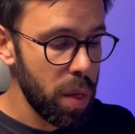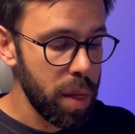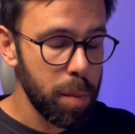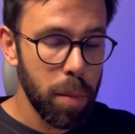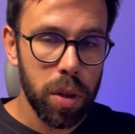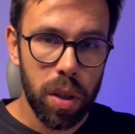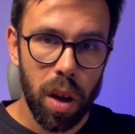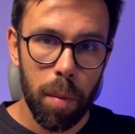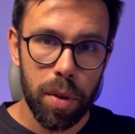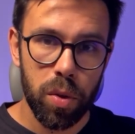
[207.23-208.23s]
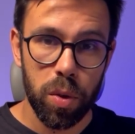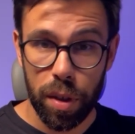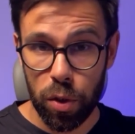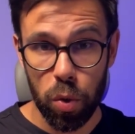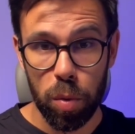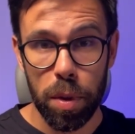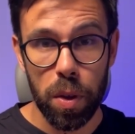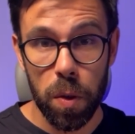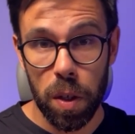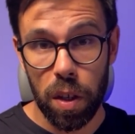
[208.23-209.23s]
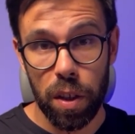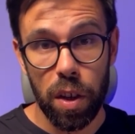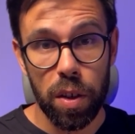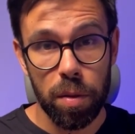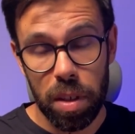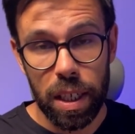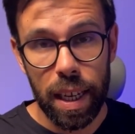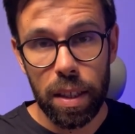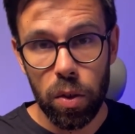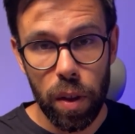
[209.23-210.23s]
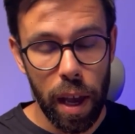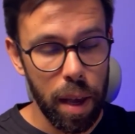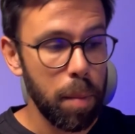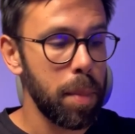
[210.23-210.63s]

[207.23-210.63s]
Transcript: the most common tool that you'll be using in your day-to-day,